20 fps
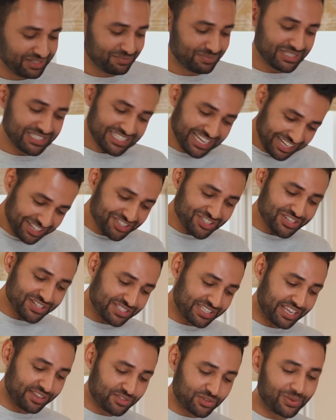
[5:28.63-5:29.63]
Potentially
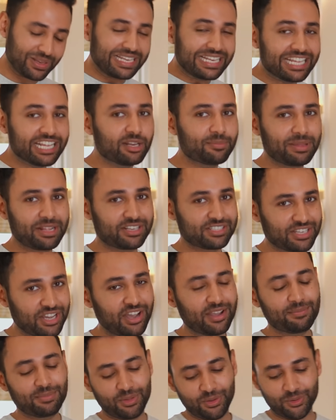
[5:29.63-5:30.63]
saves you a little bit of
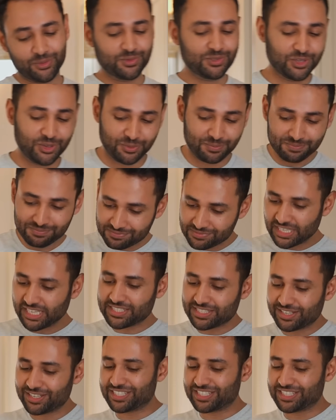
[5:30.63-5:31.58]
time though, so 6 out of